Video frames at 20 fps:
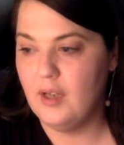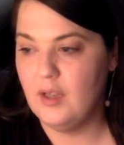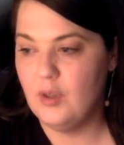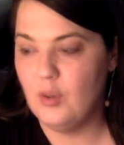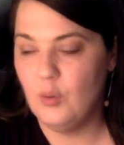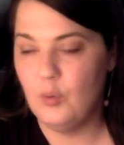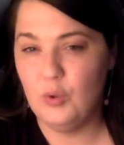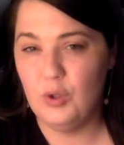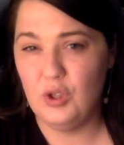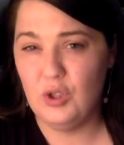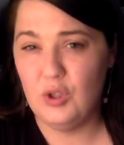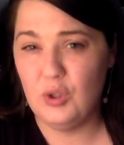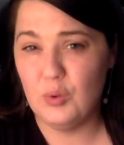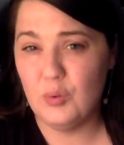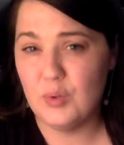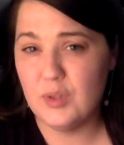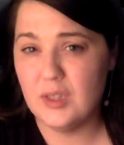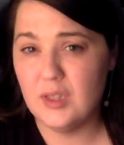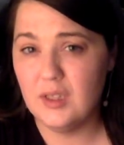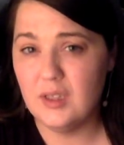I don't
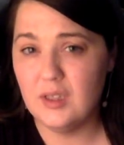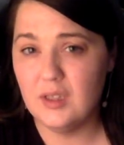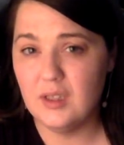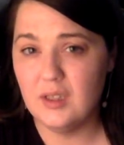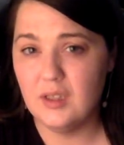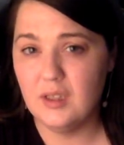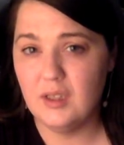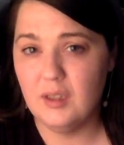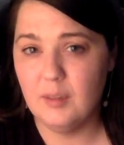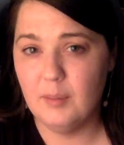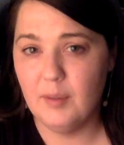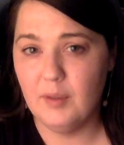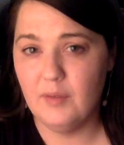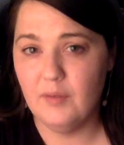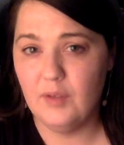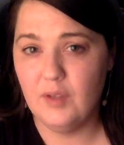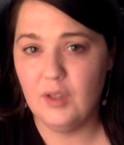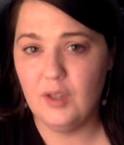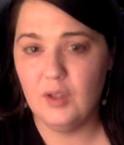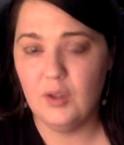use it in my
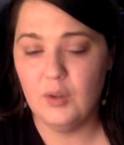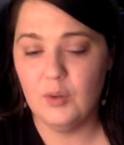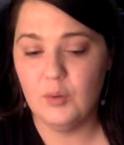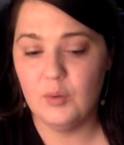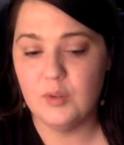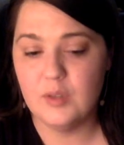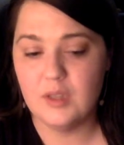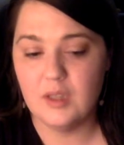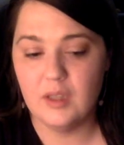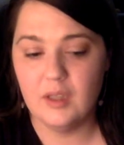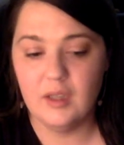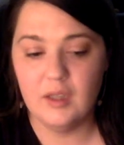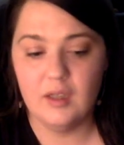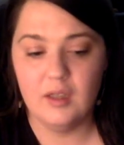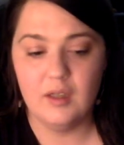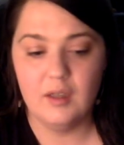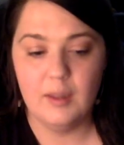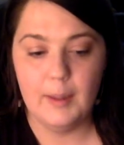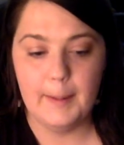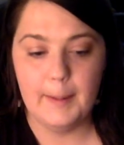videos like